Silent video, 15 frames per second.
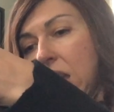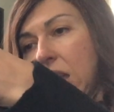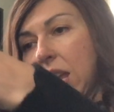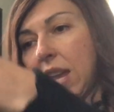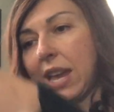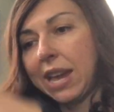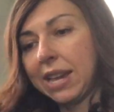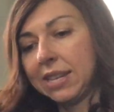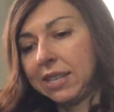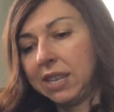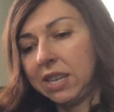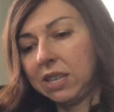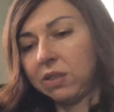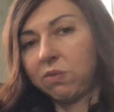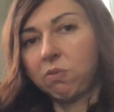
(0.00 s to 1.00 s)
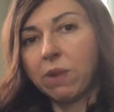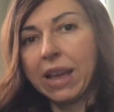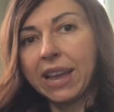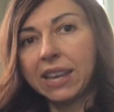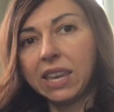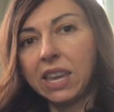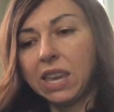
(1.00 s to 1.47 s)
it has these
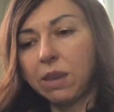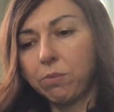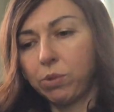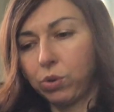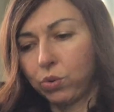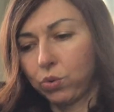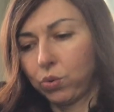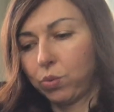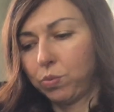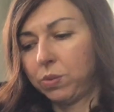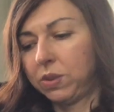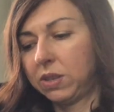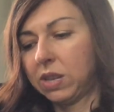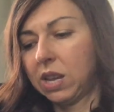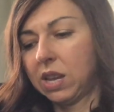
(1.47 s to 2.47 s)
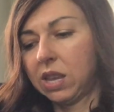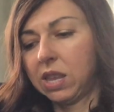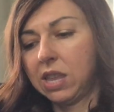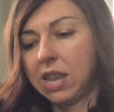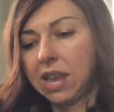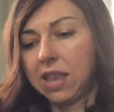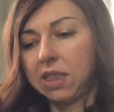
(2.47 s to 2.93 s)
wacky blooms
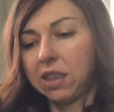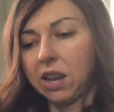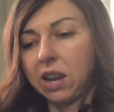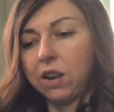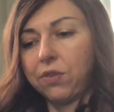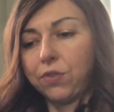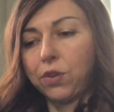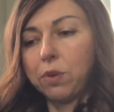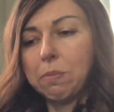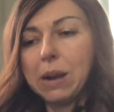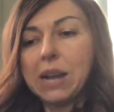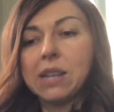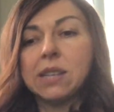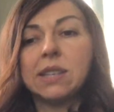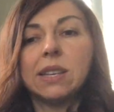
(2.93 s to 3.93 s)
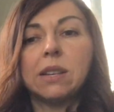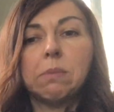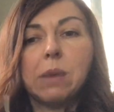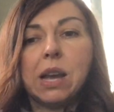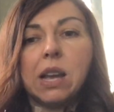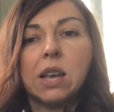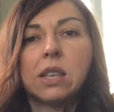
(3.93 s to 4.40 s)
that are for months and
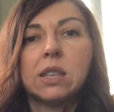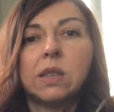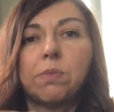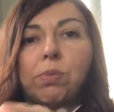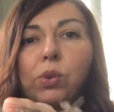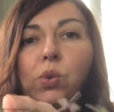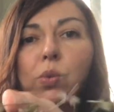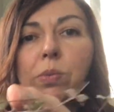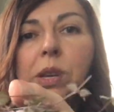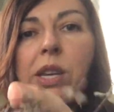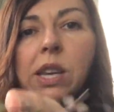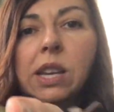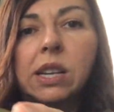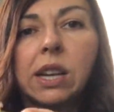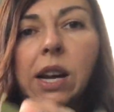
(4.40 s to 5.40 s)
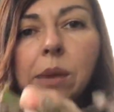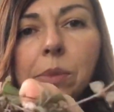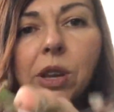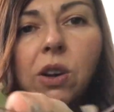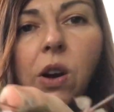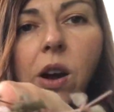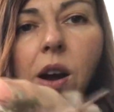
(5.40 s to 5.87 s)
months blooming and
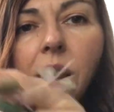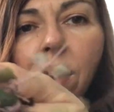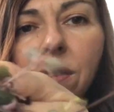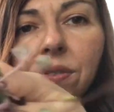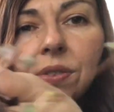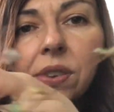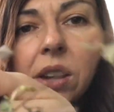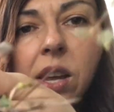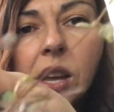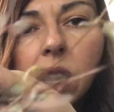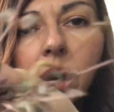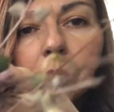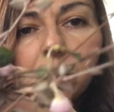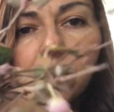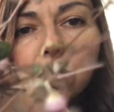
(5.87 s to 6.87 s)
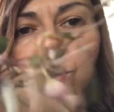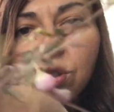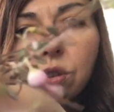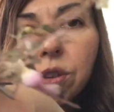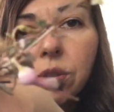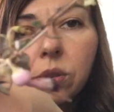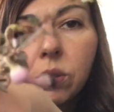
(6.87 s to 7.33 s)
coming off. I'm going to
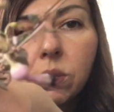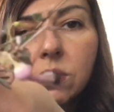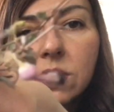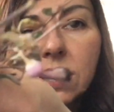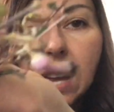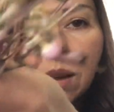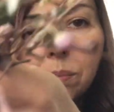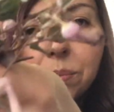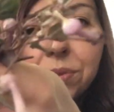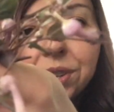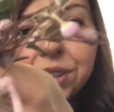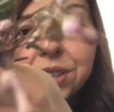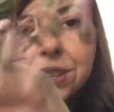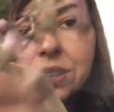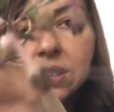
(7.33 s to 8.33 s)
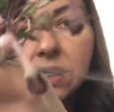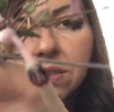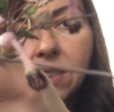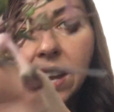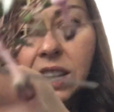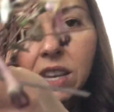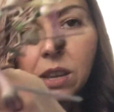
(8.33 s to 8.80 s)
show you close up. There is the
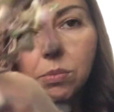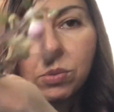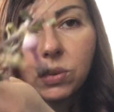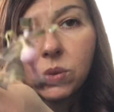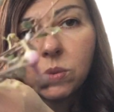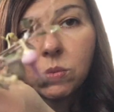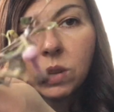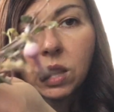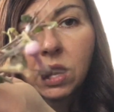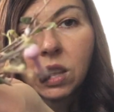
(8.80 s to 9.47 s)
wacky bloom.